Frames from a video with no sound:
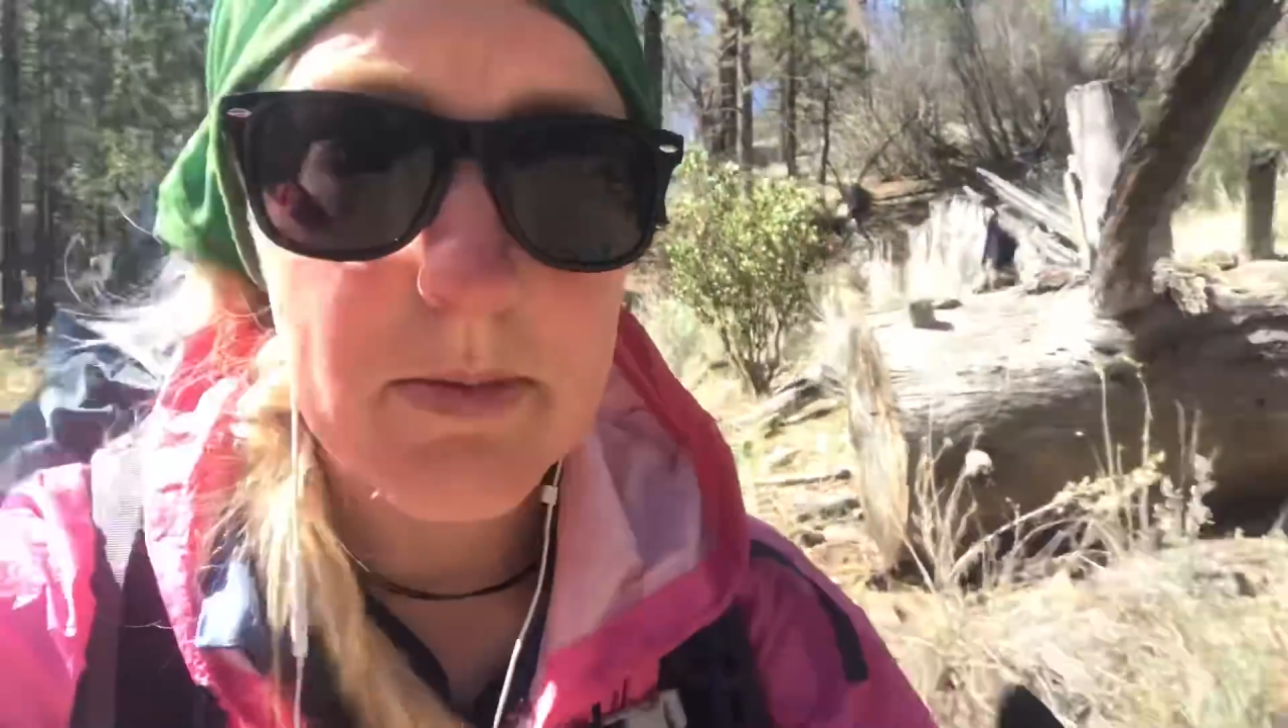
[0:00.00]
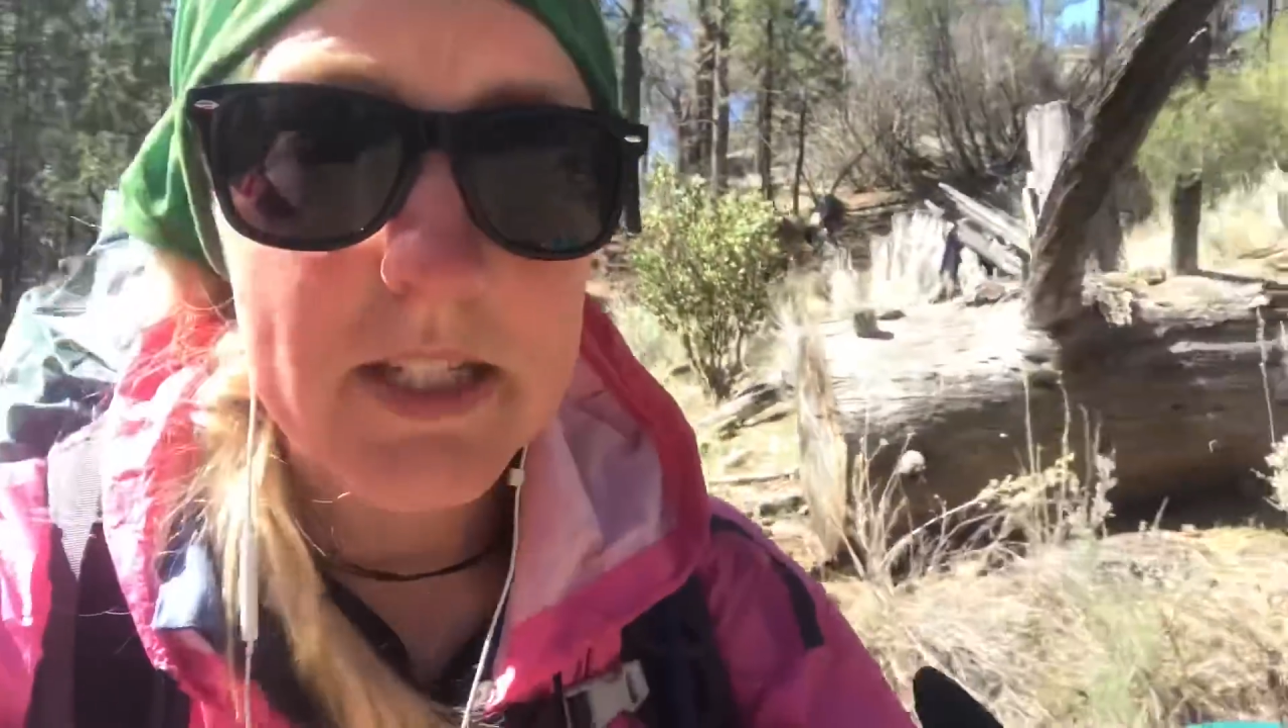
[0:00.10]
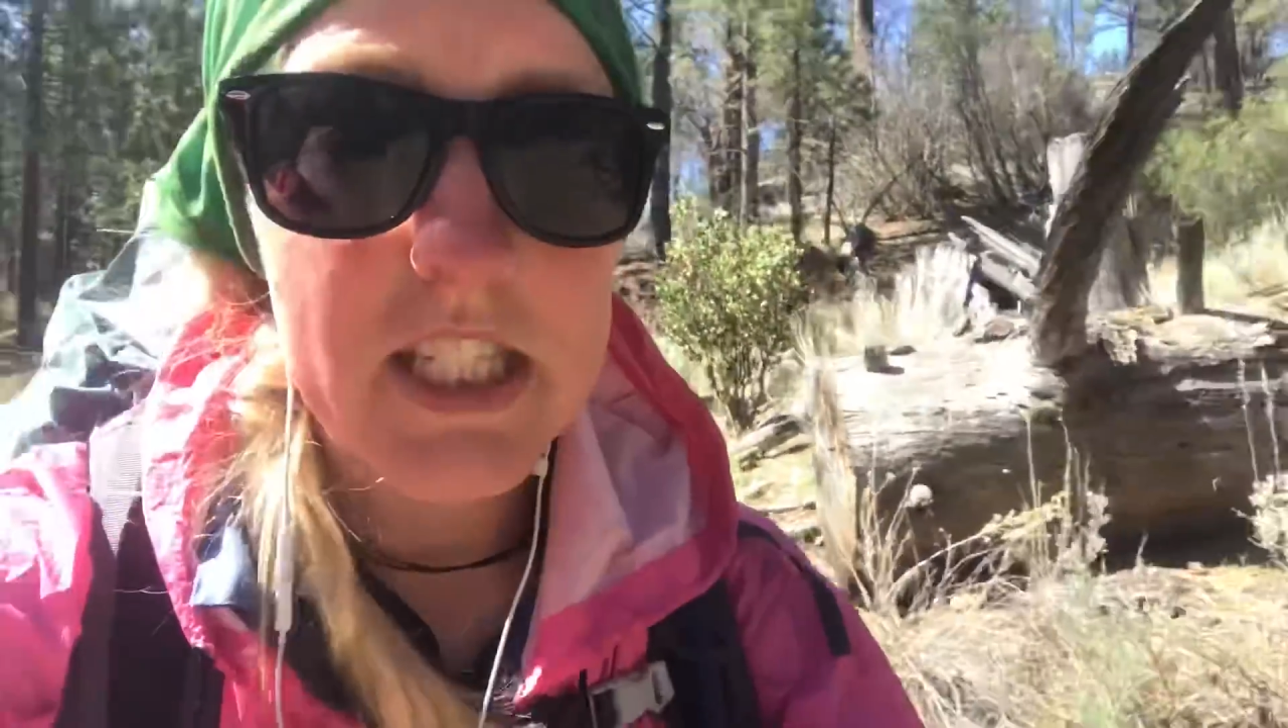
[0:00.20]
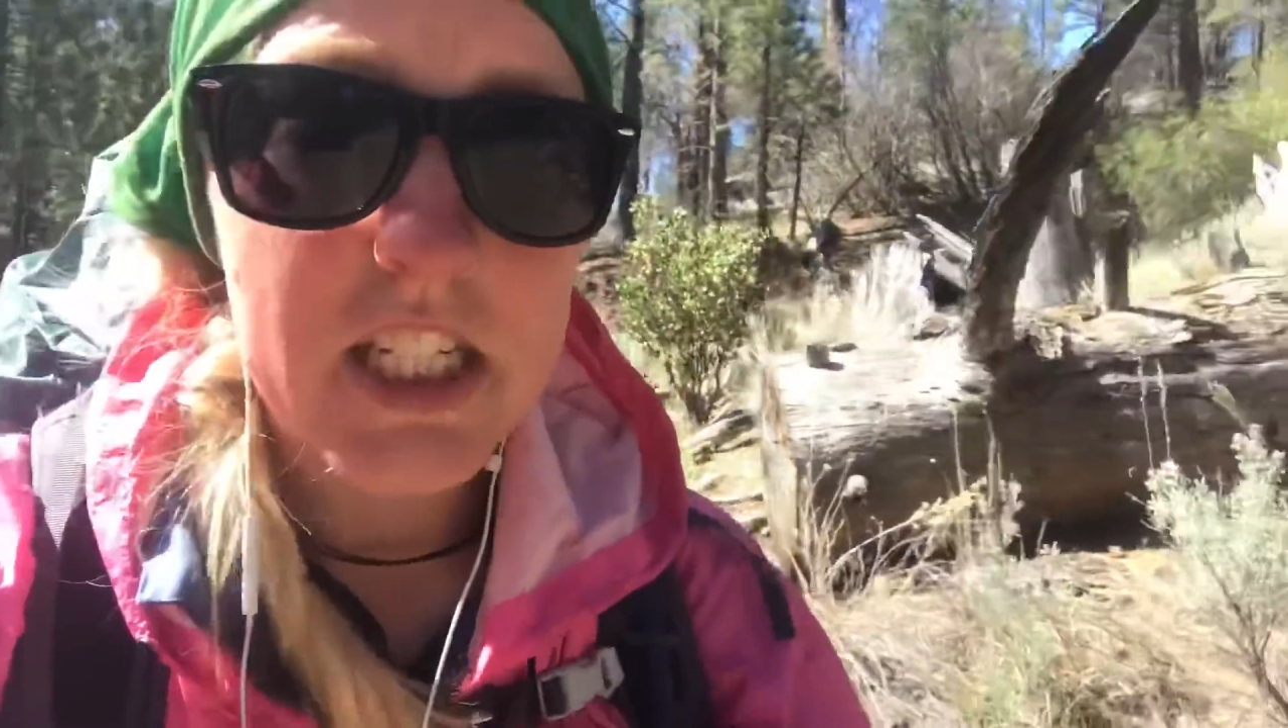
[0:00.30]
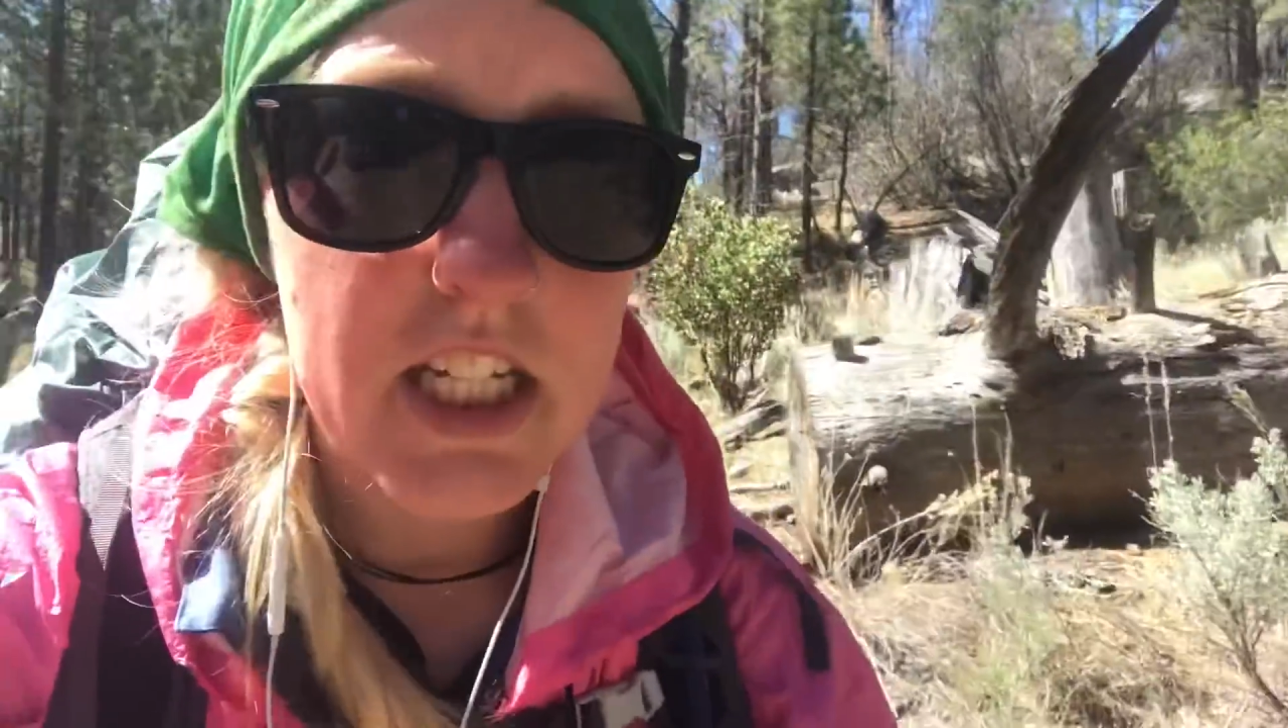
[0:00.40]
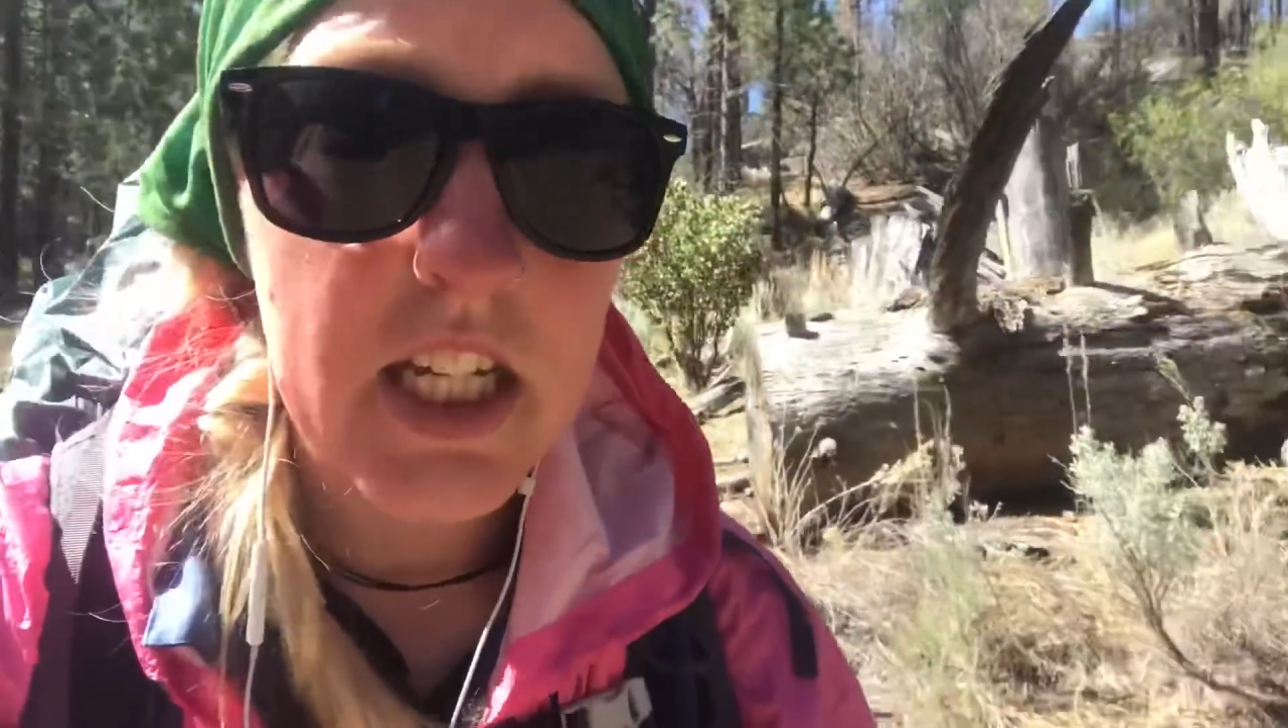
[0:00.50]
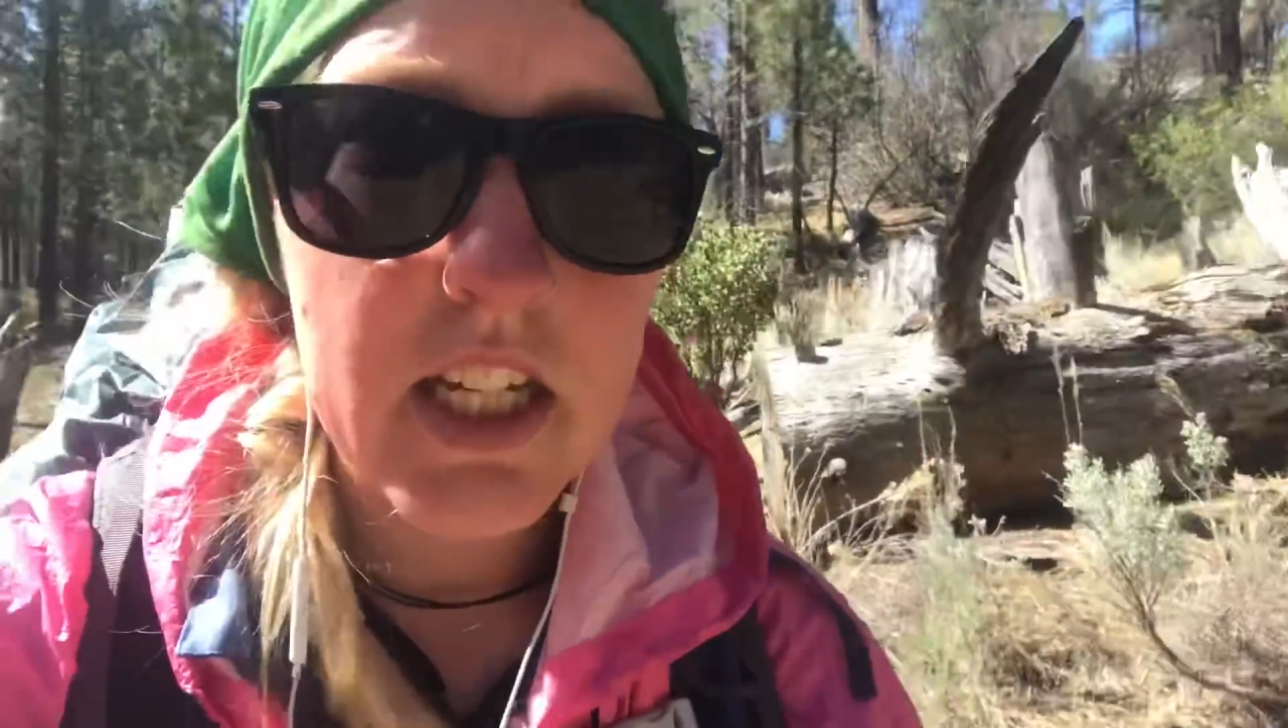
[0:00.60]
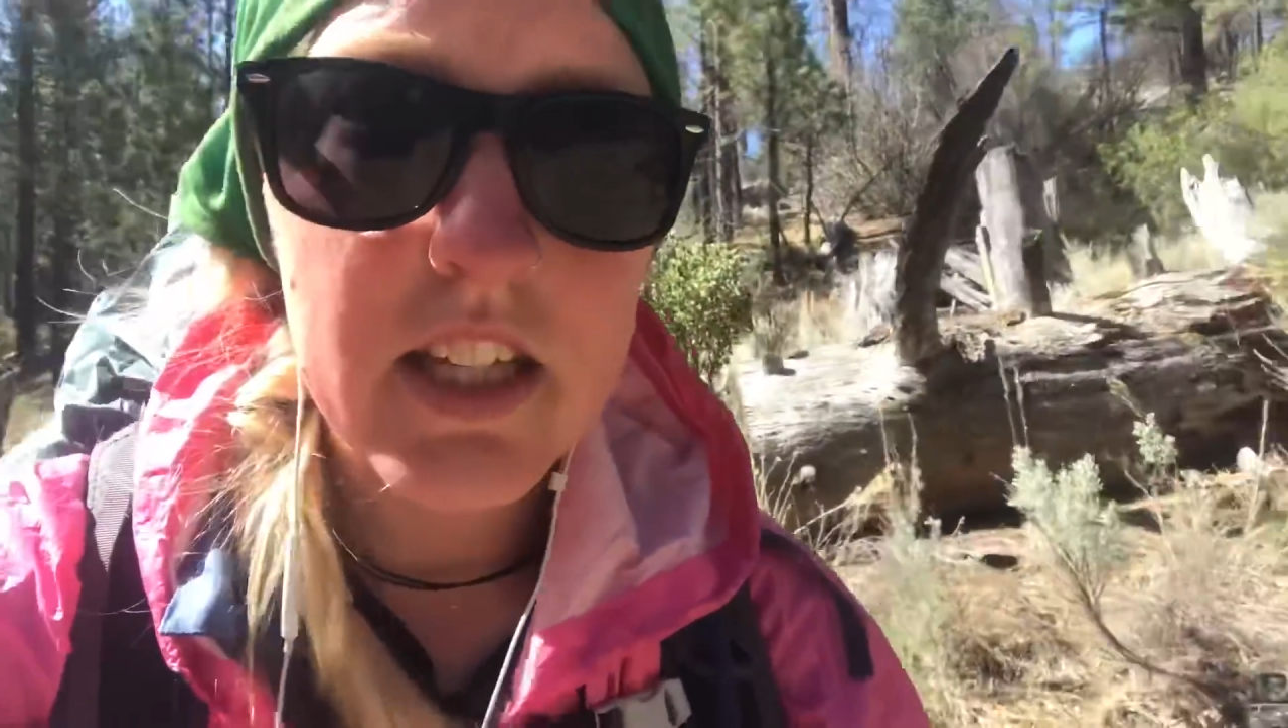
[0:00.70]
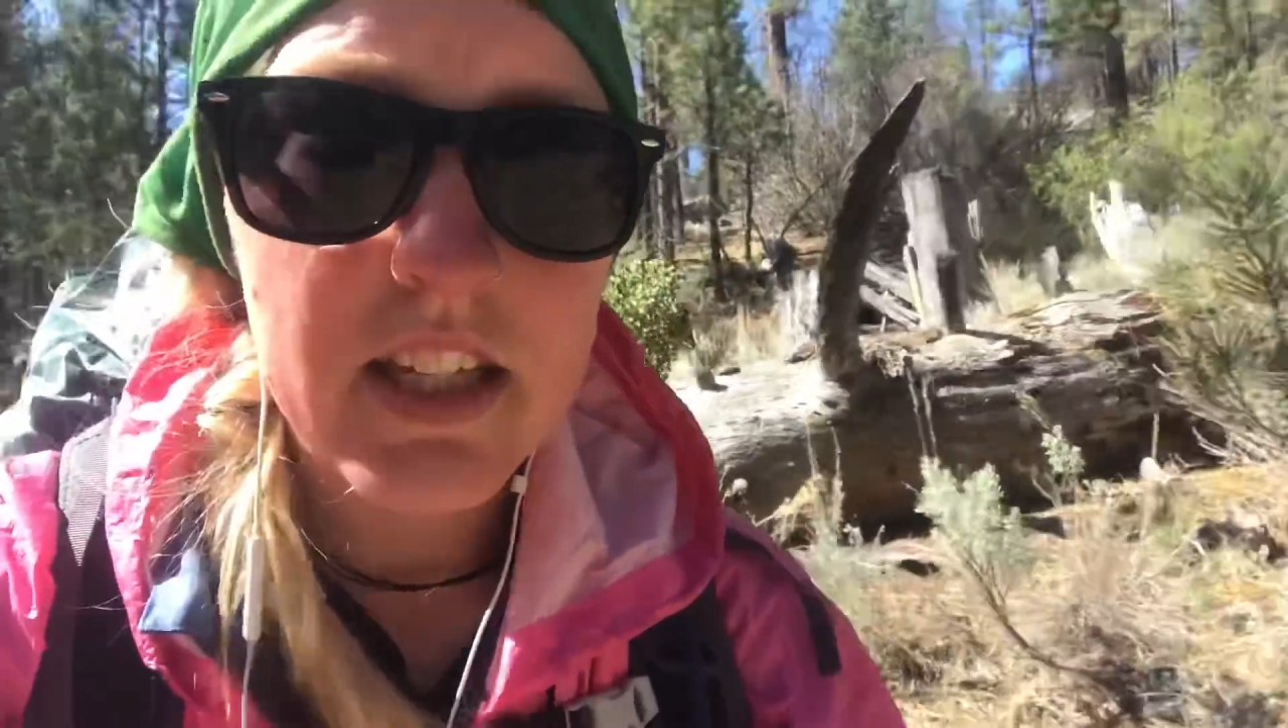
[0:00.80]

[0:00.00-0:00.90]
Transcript: PCT